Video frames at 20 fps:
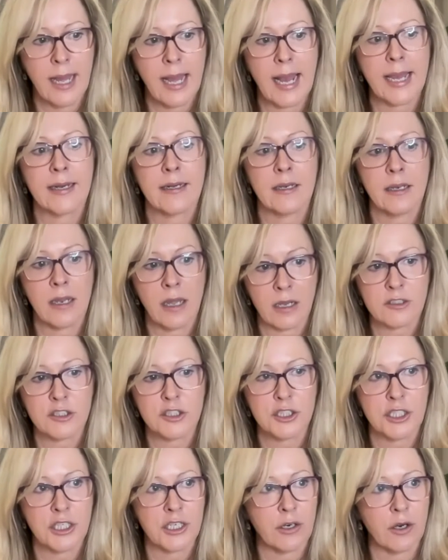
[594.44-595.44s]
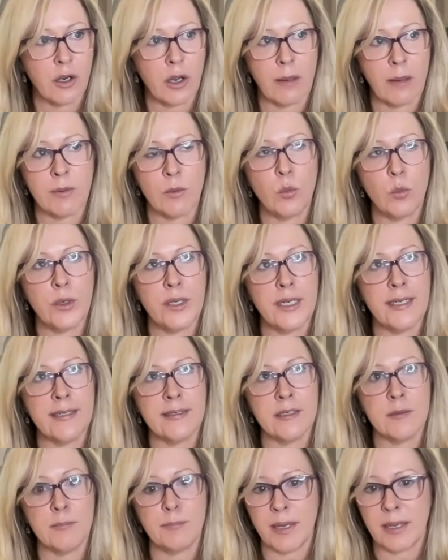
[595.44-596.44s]
And last year, I mean, we
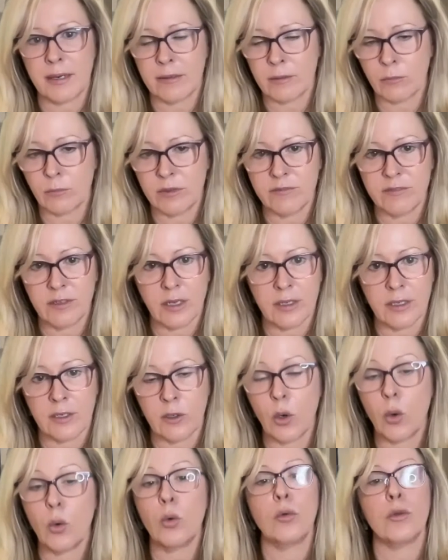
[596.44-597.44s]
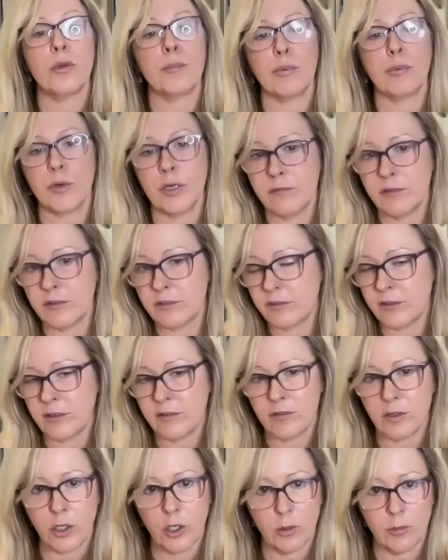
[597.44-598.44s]
did better than we've done in all the previous years
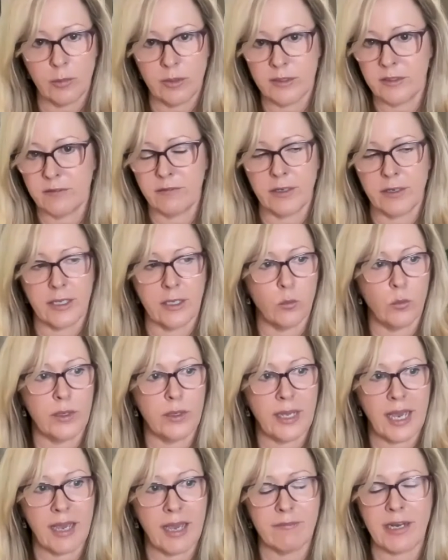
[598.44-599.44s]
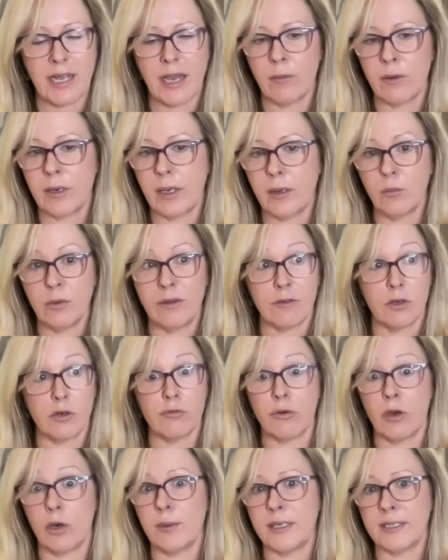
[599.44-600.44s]
accumulatively. We have now, we have a
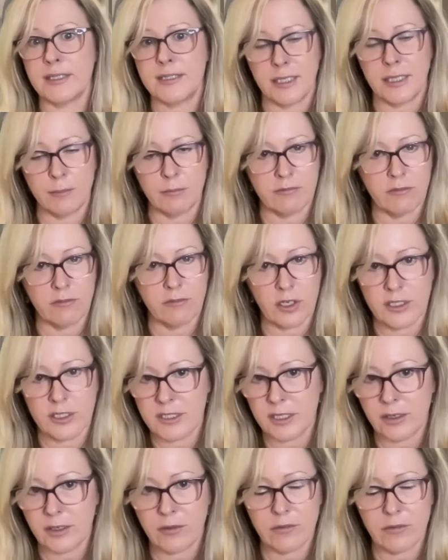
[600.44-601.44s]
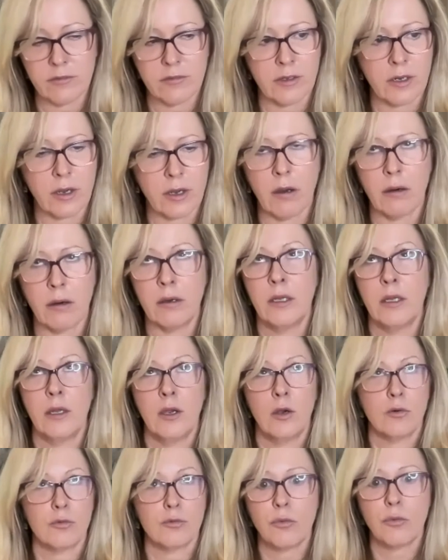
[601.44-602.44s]
growing team of volunteers that are
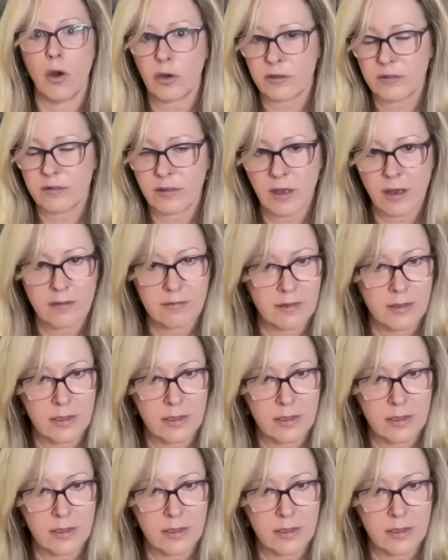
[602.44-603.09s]
rock stars in